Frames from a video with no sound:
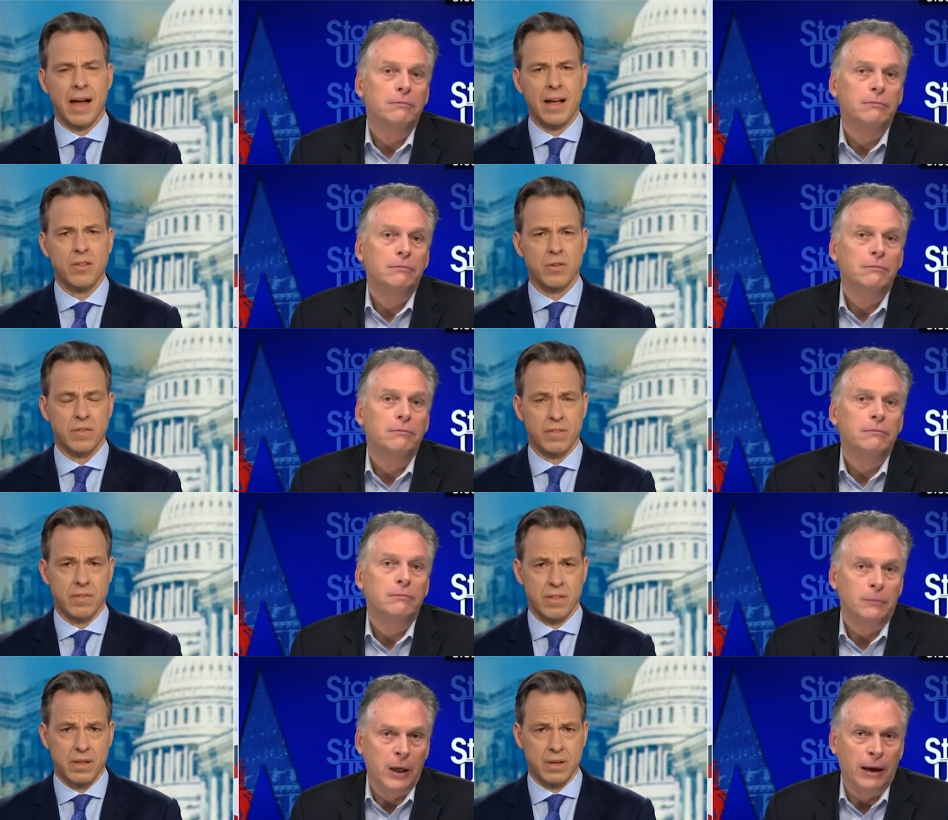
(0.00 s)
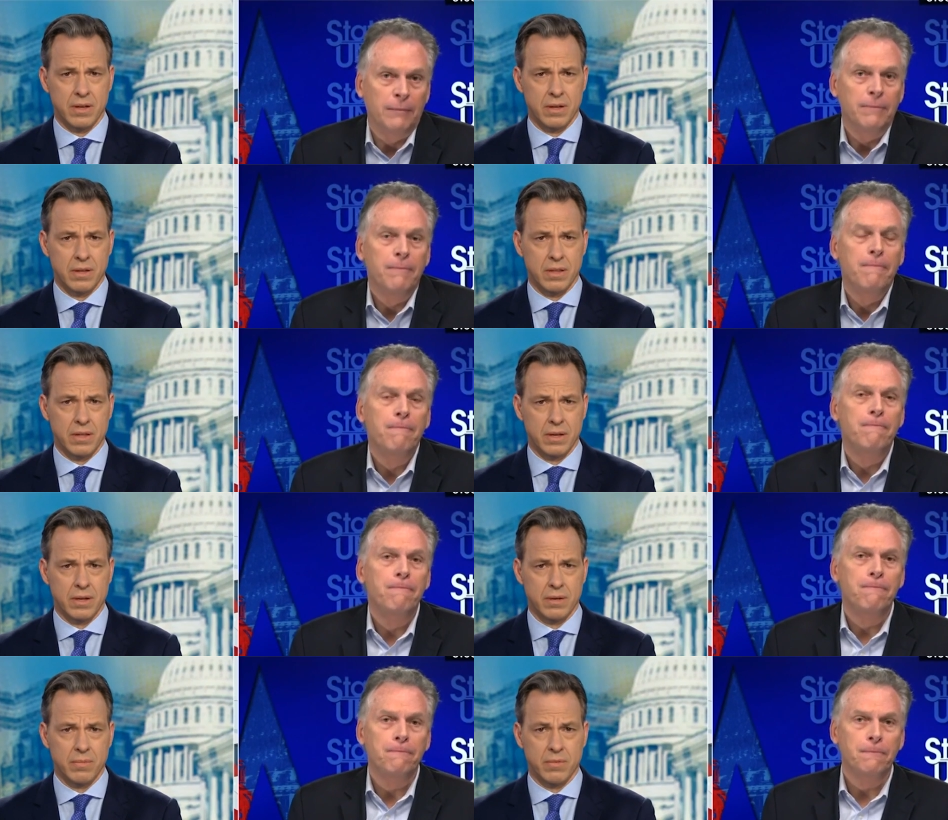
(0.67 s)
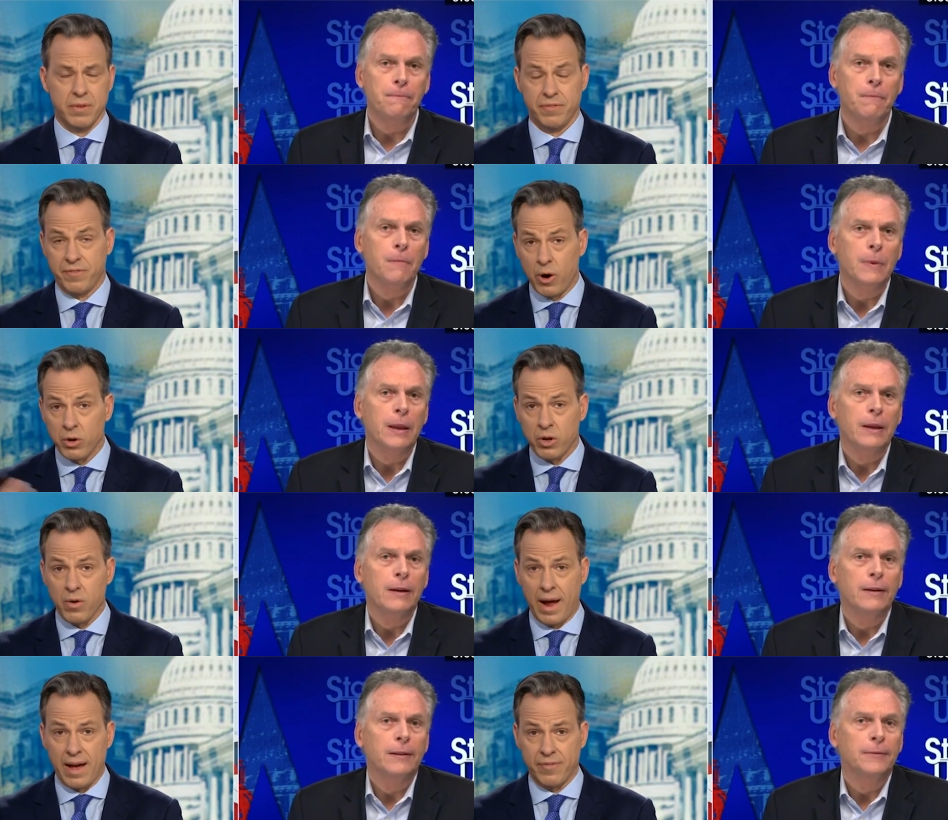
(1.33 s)
Speaker 1: not just the, the, the
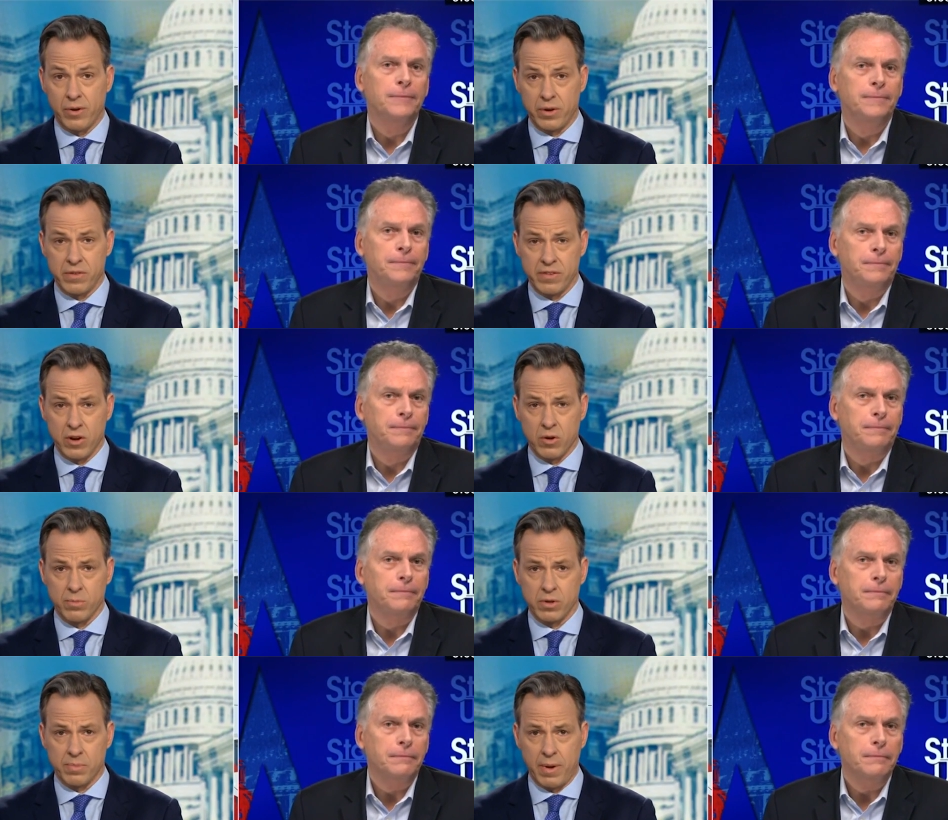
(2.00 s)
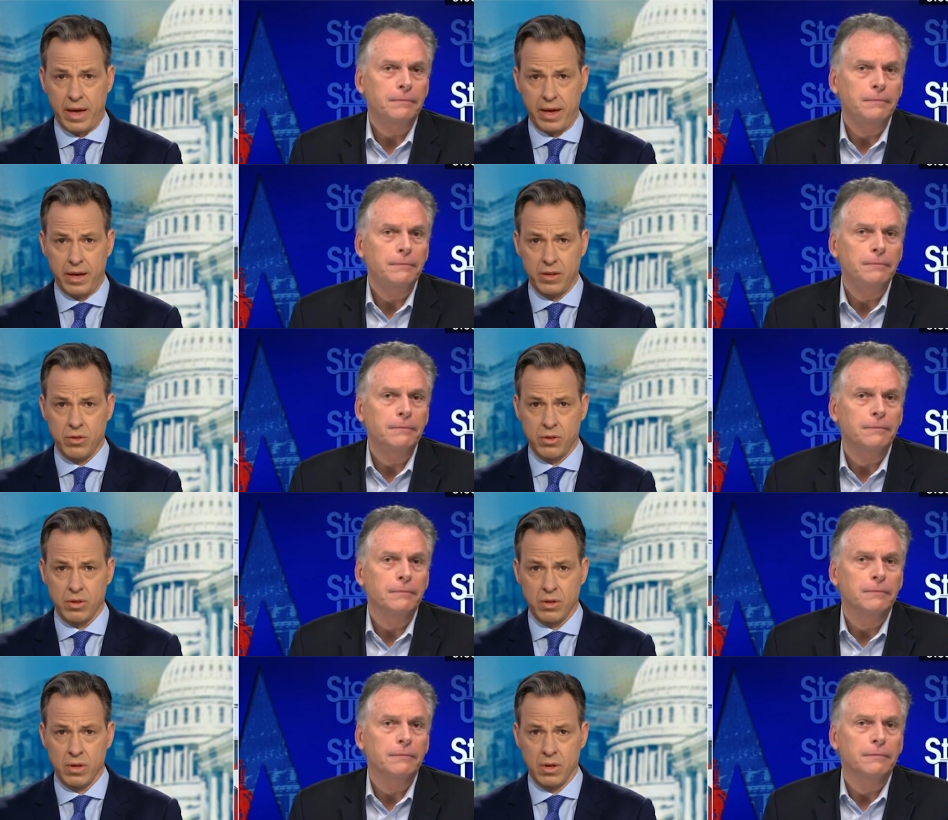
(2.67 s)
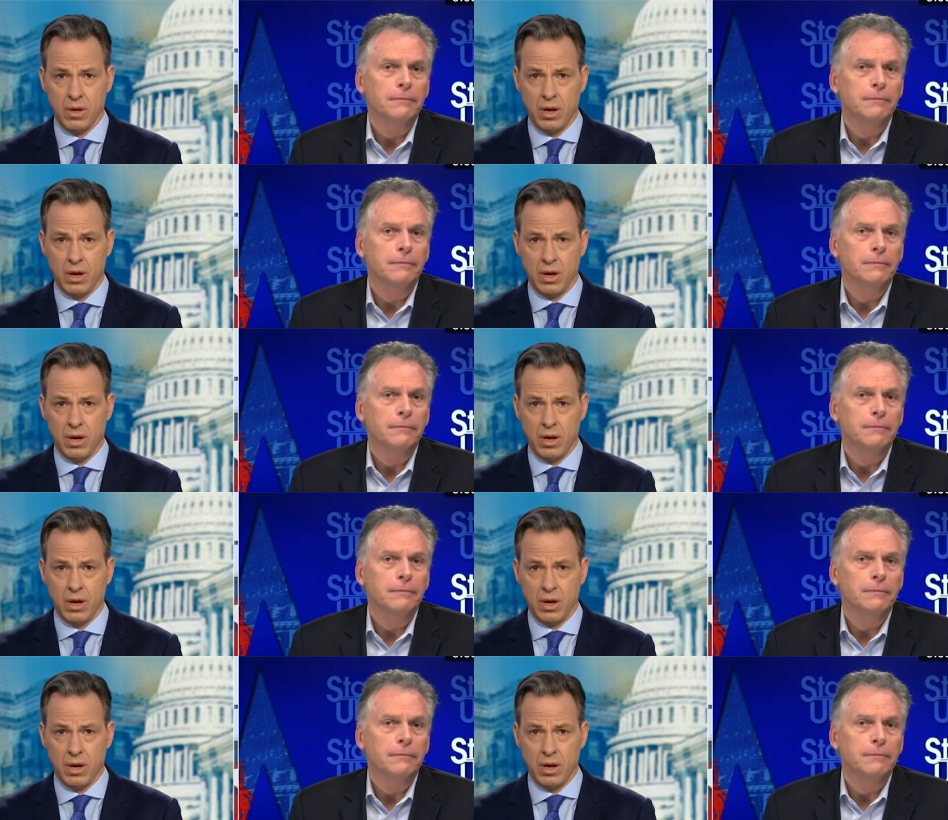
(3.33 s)
photograph on his yearbook page.